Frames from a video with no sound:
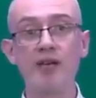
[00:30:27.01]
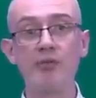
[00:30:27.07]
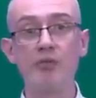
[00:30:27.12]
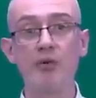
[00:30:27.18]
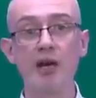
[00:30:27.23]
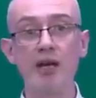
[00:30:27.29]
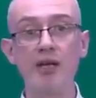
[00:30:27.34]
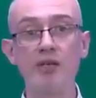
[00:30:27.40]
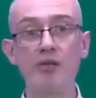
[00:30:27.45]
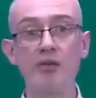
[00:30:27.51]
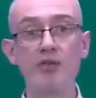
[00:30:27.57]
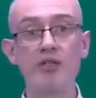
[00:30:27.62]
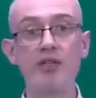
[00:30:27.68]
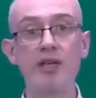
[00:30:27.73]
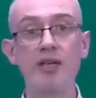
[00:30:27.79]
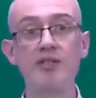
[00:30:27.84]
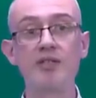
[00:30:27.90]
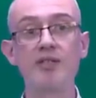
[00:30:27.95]
Write your
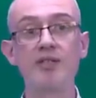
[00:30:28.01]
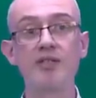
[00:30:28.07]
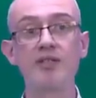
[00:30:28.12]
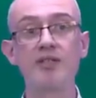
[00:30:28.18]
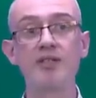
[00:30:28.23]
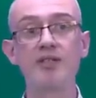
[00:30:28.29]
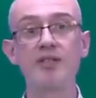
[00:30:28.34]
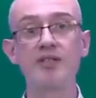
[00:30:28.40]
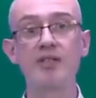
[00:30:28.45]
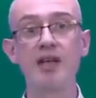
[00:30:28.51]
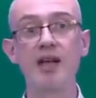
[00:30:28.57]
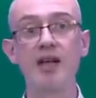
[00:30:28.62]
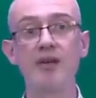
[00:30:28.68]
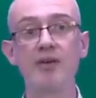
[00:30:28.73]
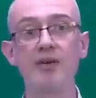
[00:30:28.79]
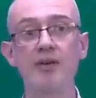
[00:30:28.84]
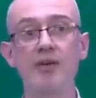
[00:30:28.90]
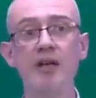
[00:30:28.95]
sentences
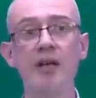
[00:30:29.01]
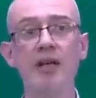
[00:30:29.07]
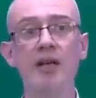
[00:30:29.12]
down.